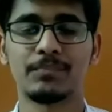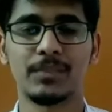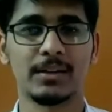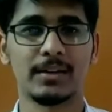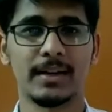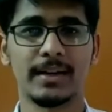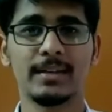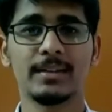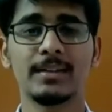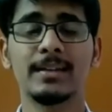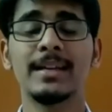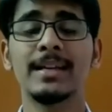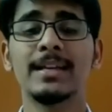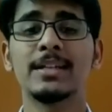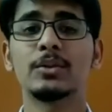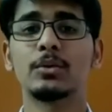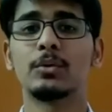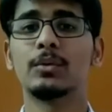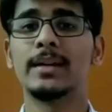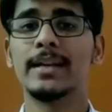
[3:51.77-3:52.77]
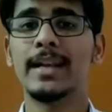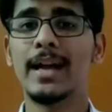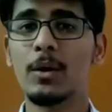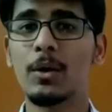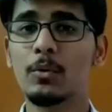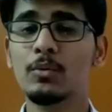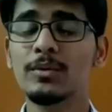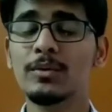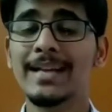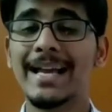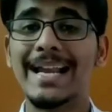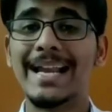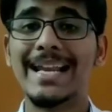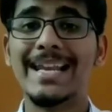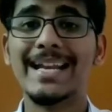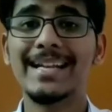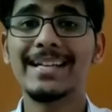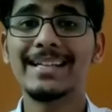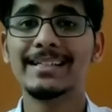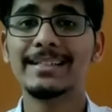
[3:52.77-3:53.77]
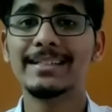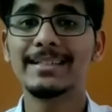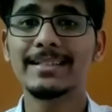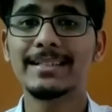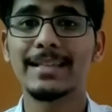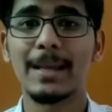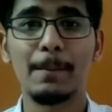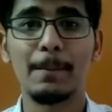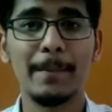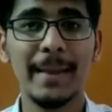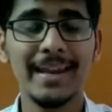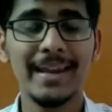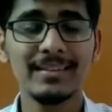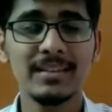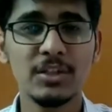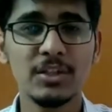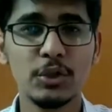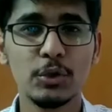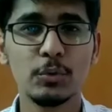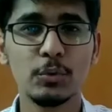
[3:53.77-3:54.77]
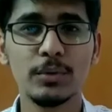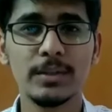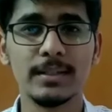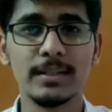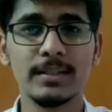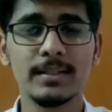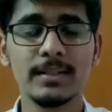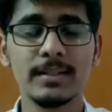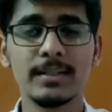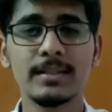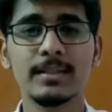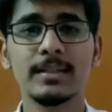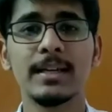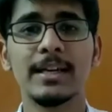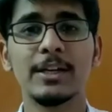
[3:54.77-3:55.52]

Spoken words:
Right? So now let us make the students